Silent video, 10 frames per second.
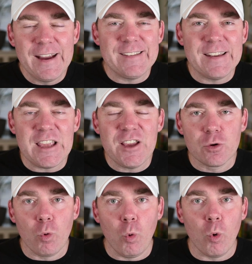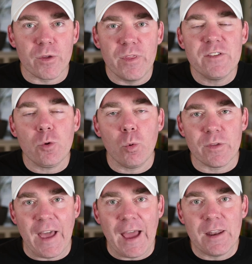is an either or, this or
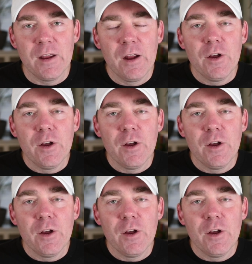that.